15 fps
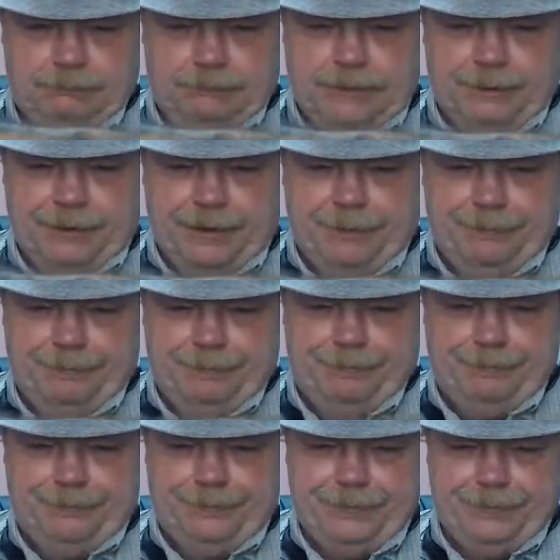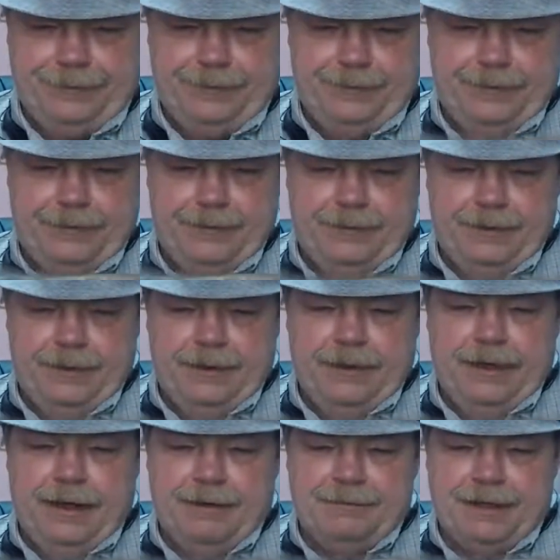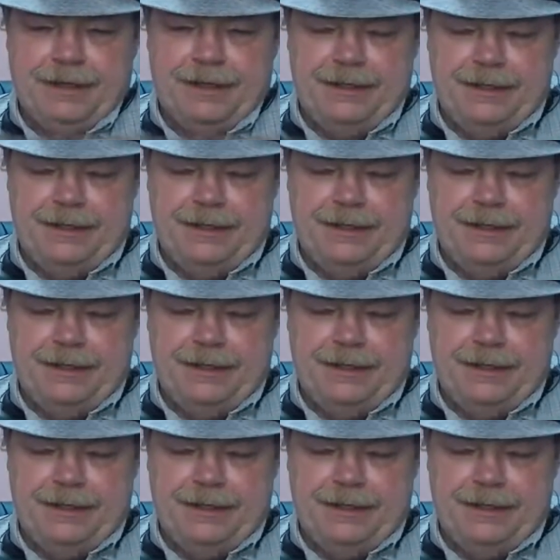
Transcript: there we go. I've got